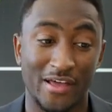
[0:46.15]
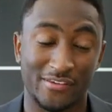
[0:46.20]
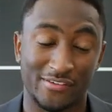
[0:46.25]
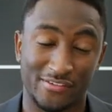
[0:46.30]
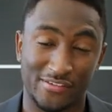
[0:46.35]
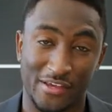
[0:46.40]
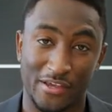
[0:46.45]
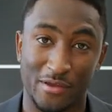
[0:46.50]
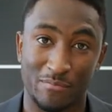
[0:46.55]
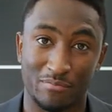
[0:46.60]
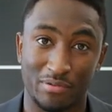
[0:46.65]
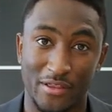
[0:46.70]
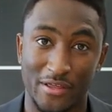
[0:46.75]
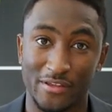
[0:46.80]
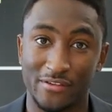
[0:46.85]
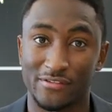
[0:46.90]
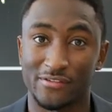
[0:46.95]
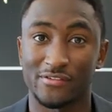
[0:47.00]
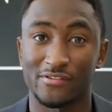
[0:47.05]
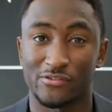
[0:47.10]
a second
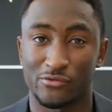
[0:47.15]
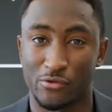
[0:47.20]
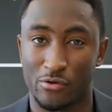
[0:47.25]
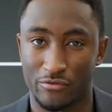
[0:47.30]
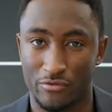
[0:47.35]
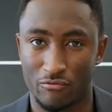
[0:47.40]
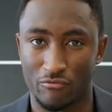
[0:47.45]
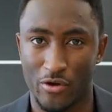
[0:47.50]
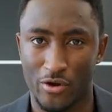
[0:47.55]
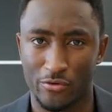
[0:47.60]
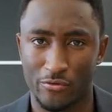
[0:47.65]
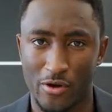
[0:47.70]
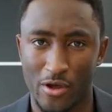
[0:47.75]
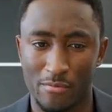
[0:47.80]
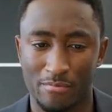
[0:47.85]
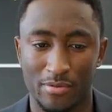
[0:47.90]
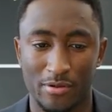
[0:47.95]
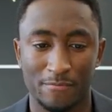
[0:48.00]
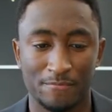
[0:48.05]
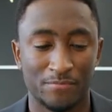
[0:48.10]
place, sort of a
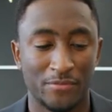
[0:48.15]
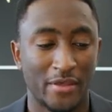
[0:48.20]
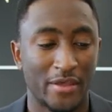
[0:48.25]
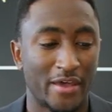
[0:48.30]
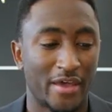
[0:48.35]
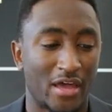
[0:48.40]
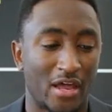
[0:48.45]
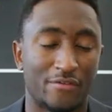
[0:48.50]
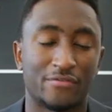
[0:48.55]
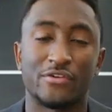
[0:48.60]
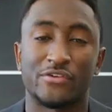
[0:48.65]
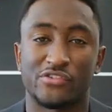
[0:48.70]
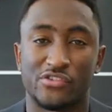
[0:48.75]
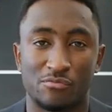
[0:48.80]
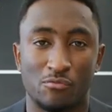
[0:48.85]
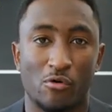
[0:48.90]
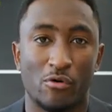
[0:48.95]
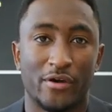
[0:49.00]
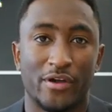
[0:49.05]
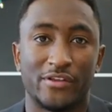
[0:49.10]
runner-up. And if there's
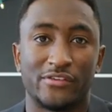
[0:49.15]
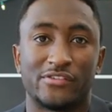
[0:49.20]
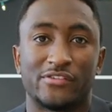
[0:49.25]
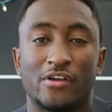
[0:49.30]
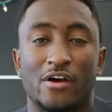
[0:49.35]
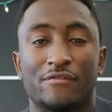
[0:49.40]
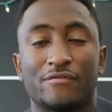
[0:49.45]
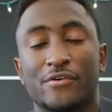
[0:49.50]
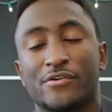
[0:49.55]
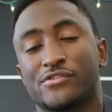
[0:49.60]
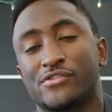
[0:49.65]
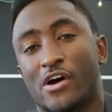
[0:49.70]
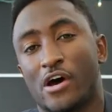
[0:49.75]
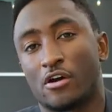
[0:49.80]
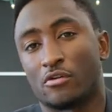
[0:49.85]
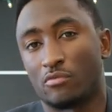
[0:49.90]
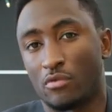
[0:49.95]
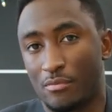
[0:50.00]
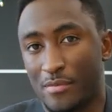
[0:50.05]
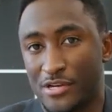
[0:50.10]
some more good stuff, there's an
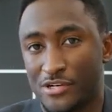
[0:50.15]
honorable